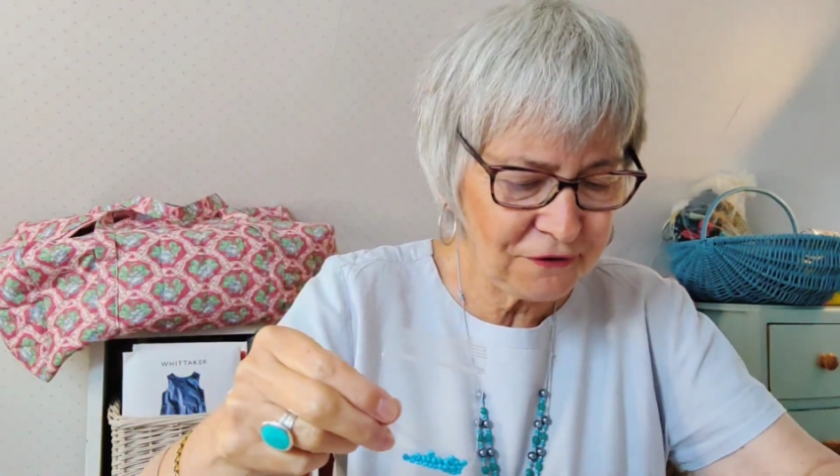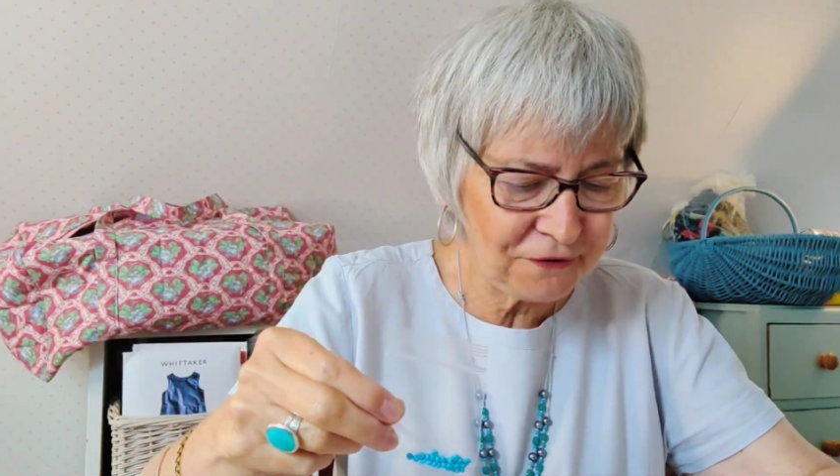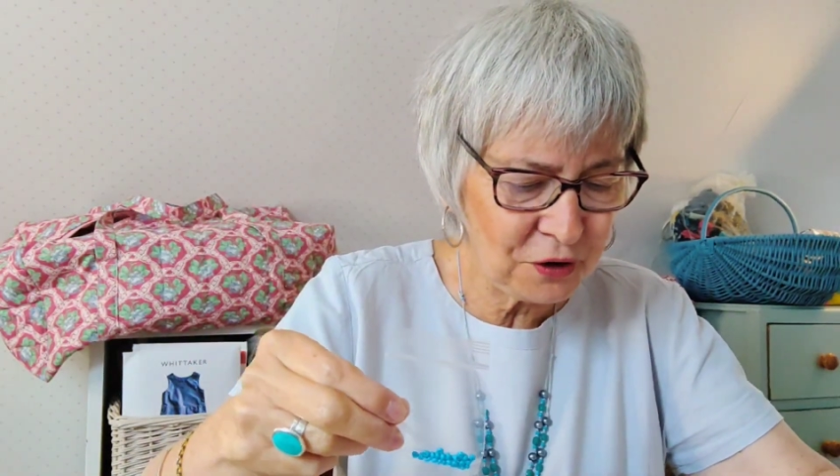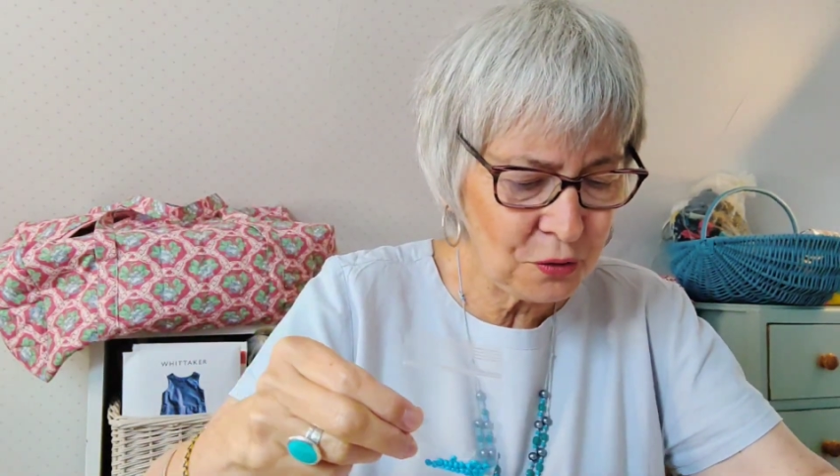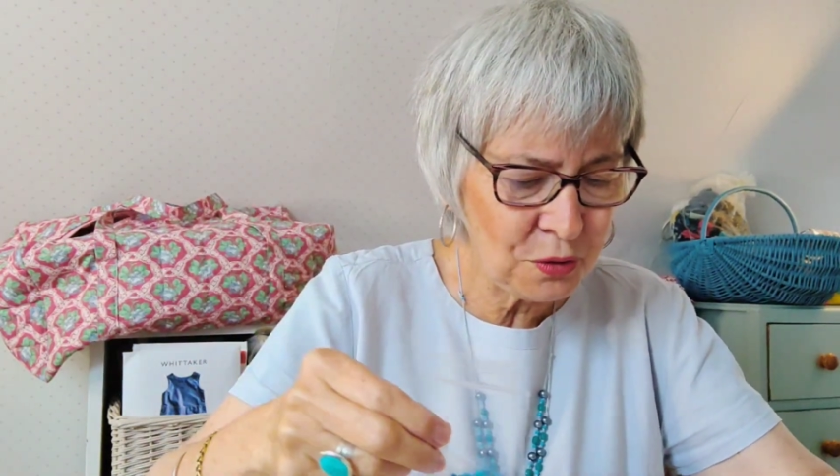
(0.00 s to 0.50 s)

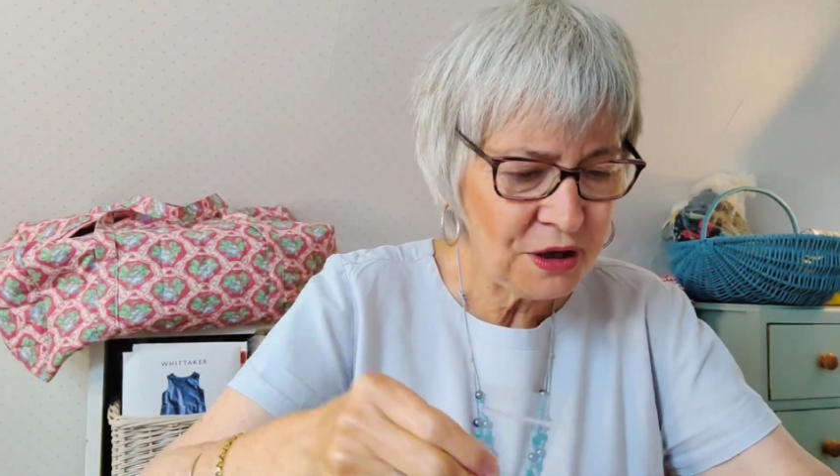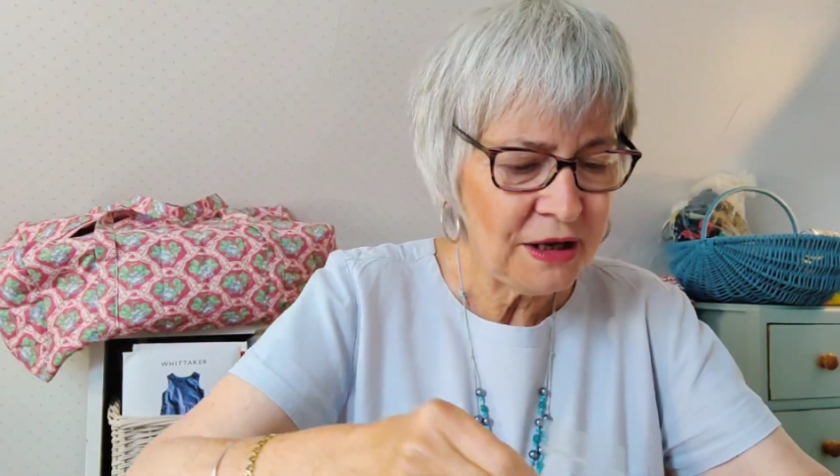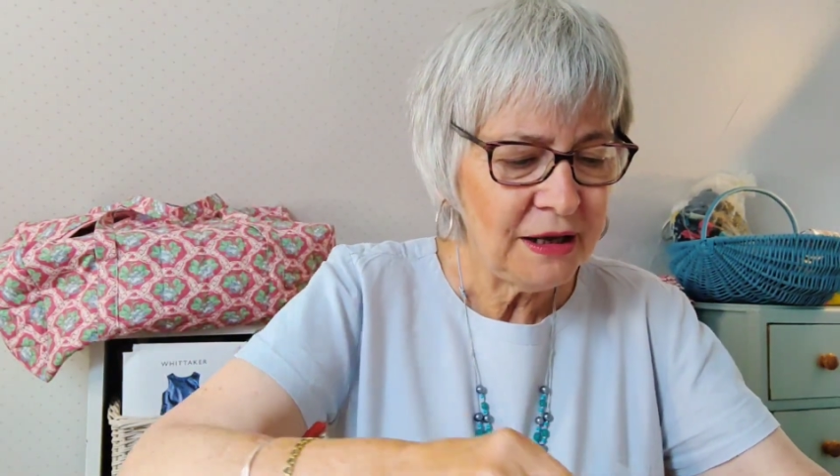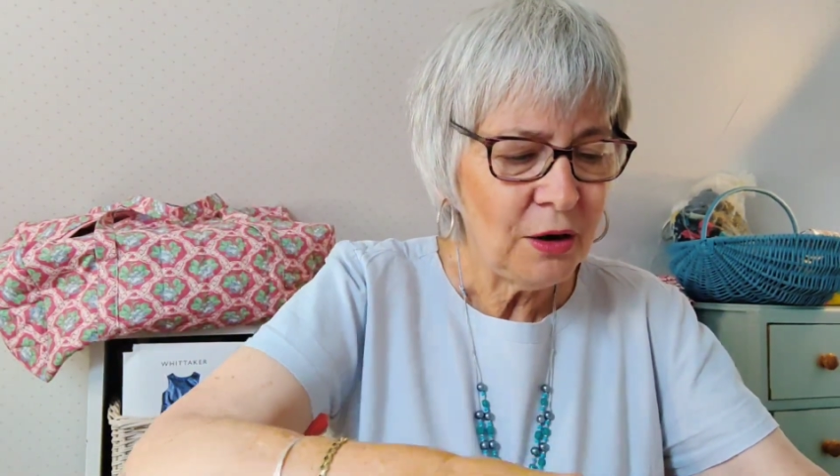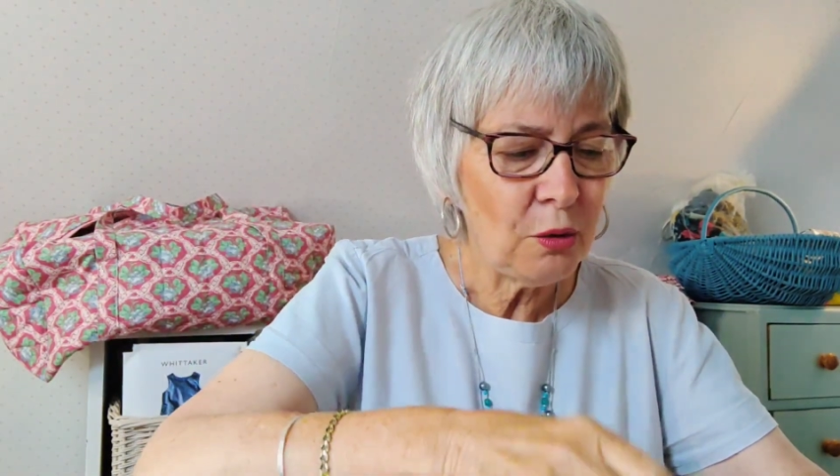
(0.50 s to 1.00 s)
few,
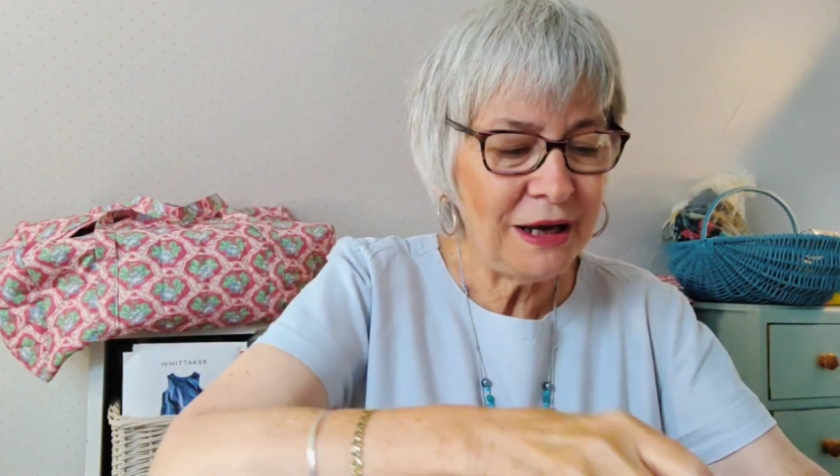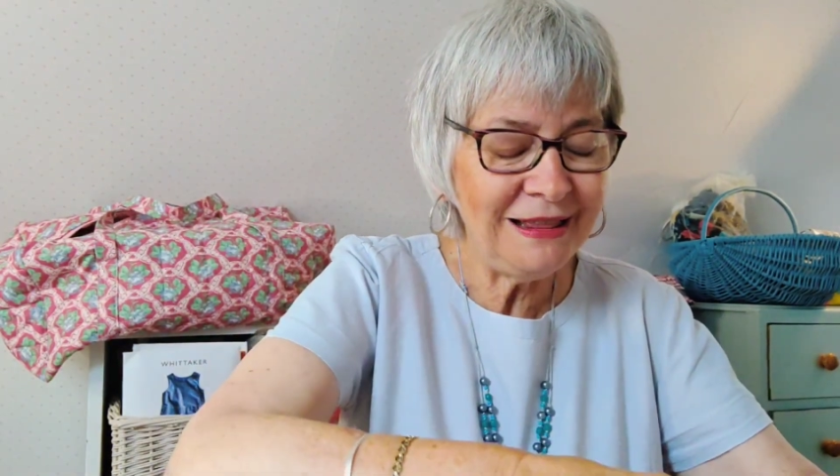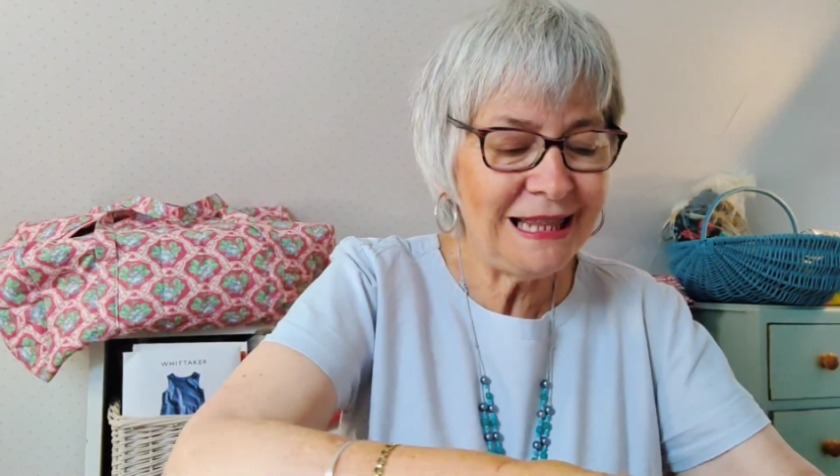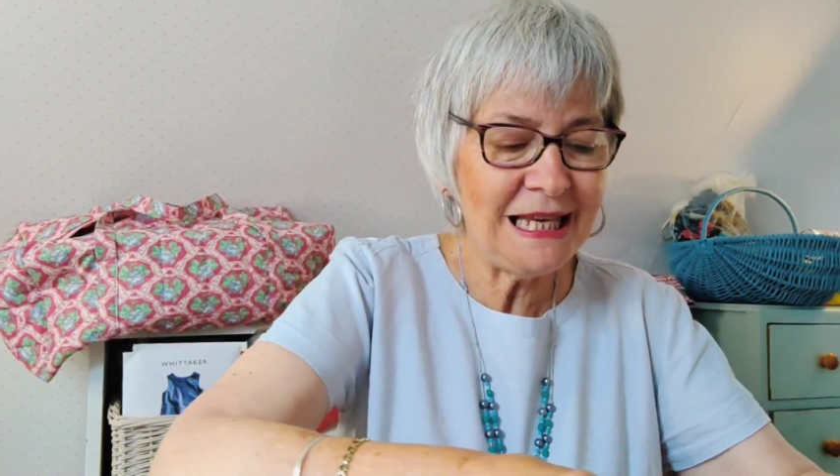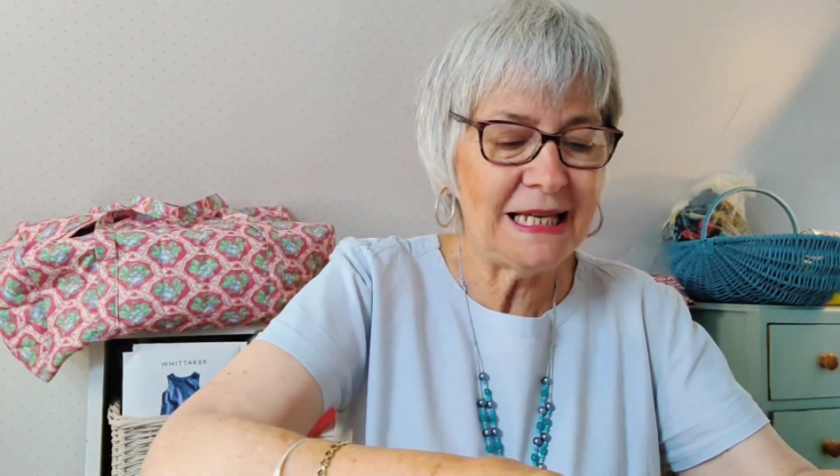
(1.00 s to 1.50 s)
oh,
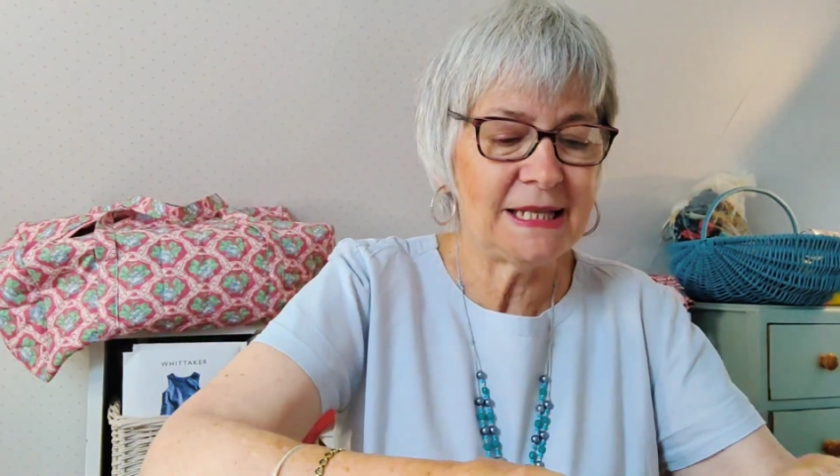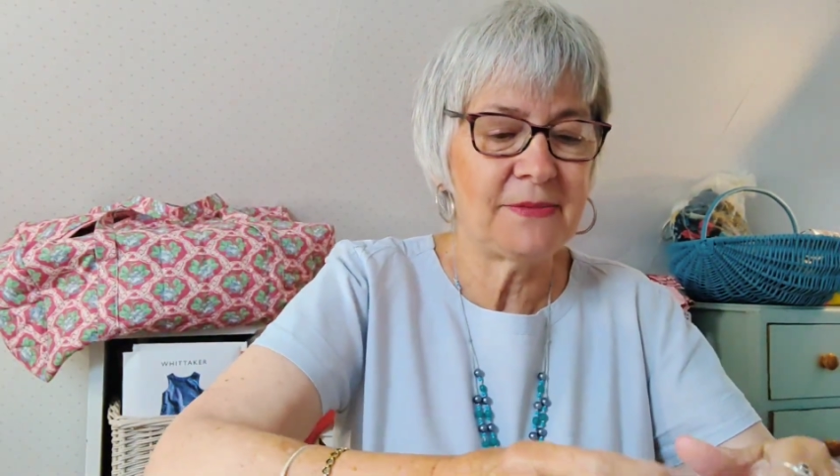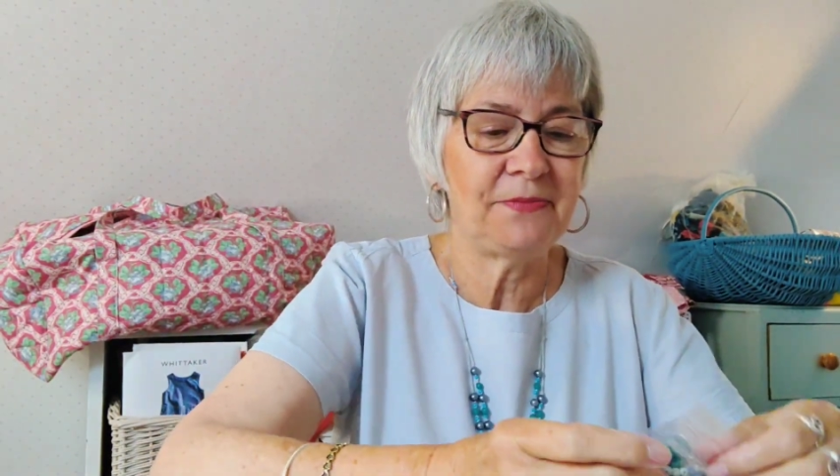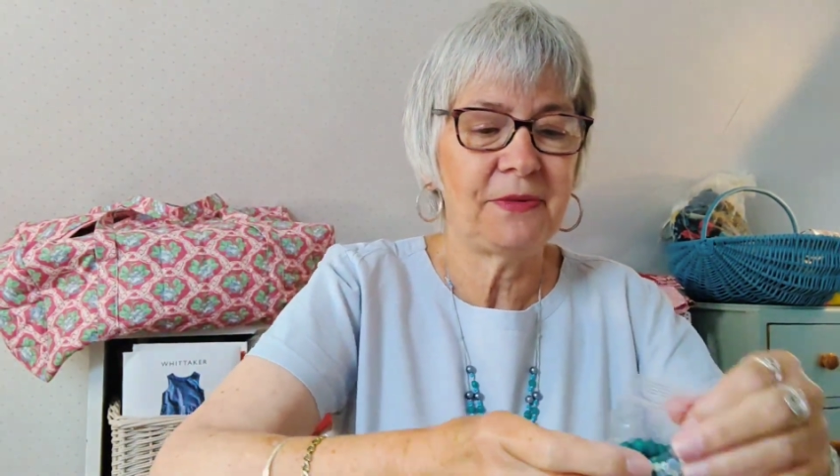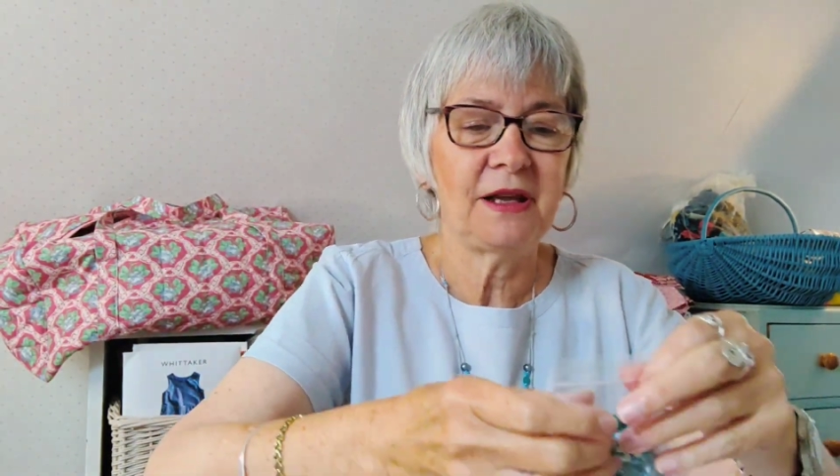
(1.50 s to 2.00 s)
and these.